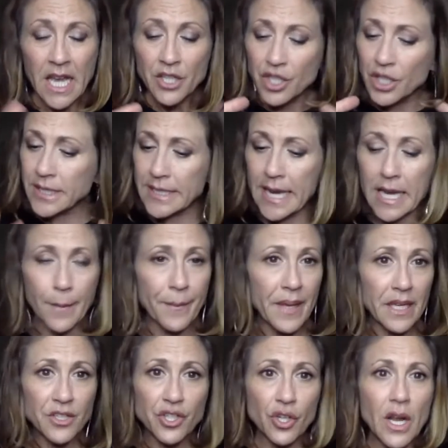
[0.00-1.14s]
Just take a
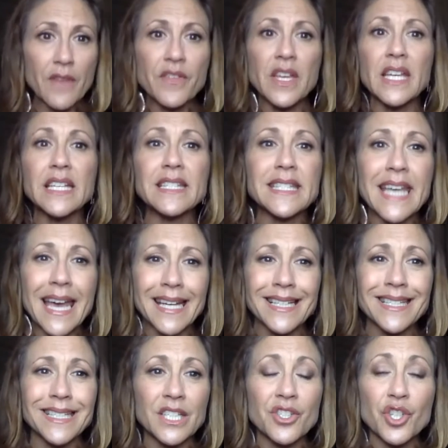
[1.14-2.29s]
picture of it and
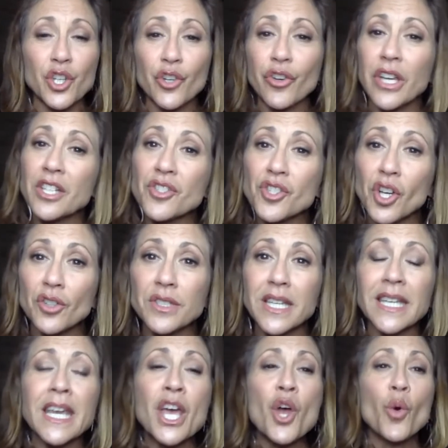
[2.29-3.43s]
text it to your consultant.
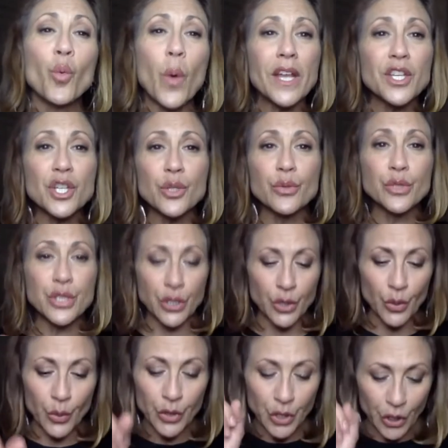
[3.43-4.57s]
When you
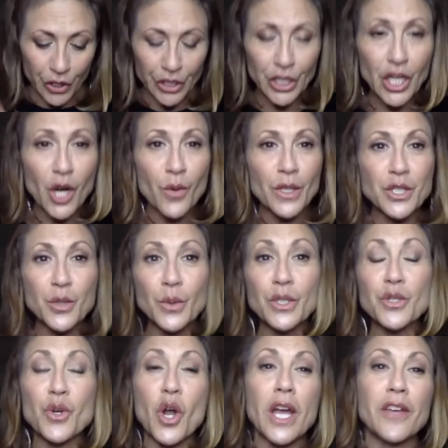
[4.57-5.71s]
do, you're going to go into a
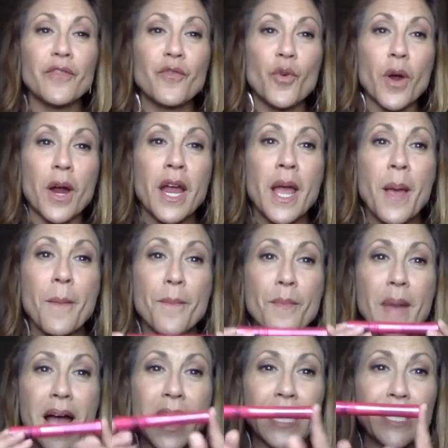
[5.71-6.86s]
drawing for
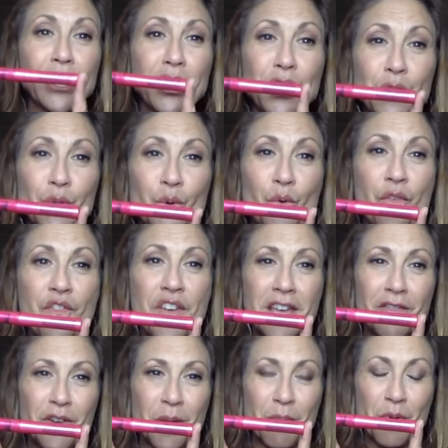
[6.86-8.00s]
my new
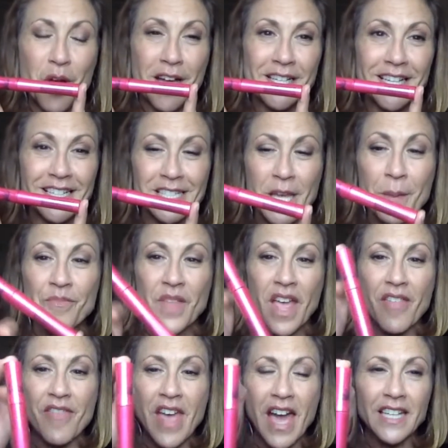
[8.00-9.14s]
favorite product.
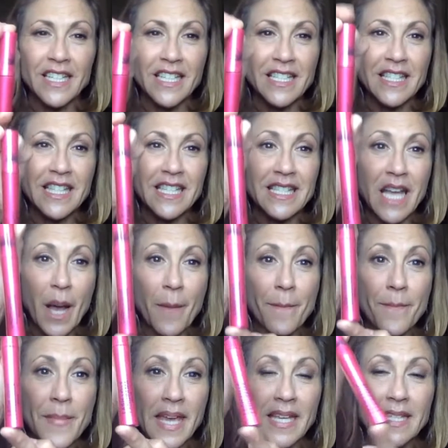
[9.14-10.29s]
And that is this
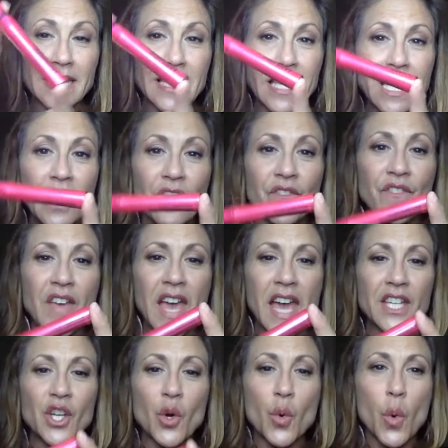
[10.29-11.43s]
amazing
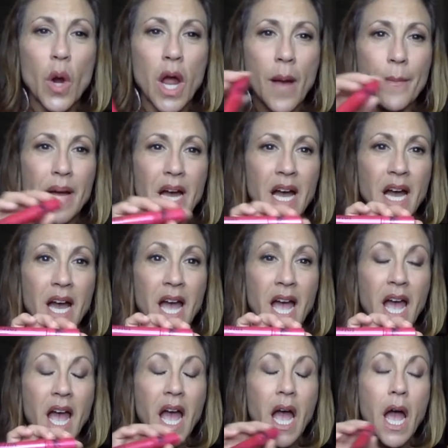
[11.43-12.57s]
Panorama
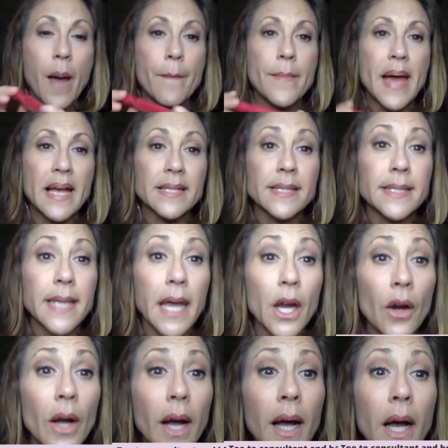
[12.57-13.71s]

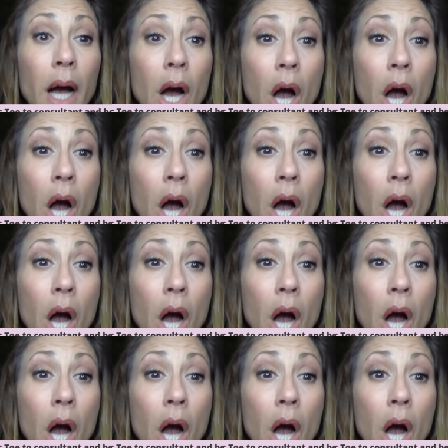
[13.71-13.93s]
mascara.